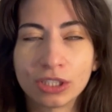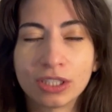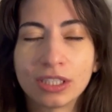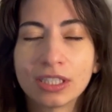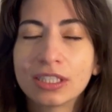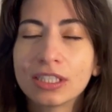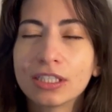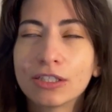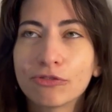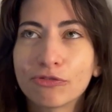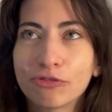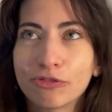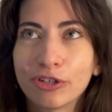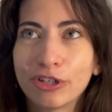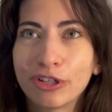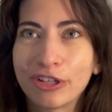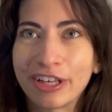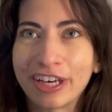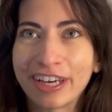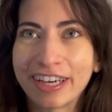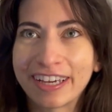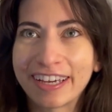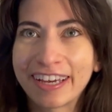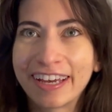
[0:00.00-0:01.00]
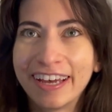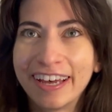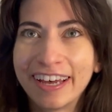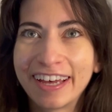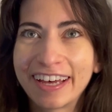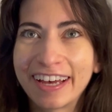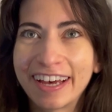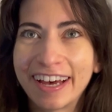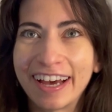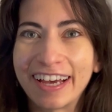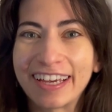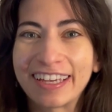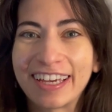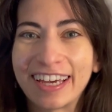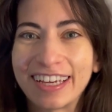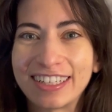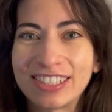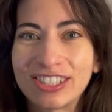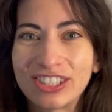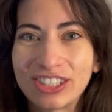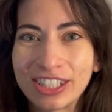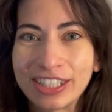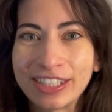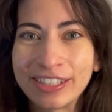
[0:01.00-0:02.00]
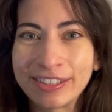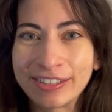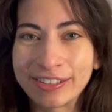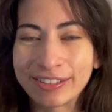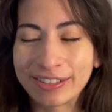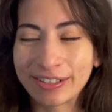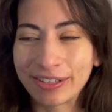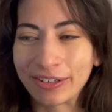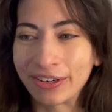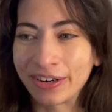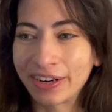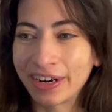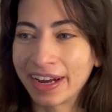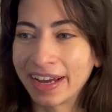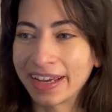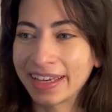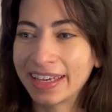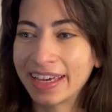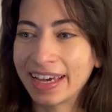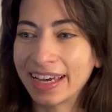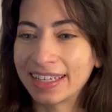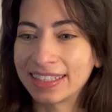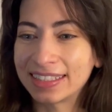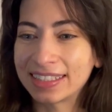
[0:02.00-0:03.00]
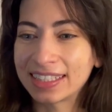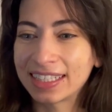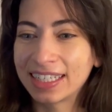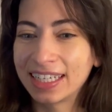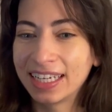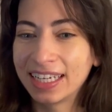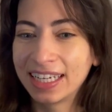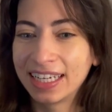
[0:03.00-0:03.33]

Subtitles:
Does it feel like I get chills or I get,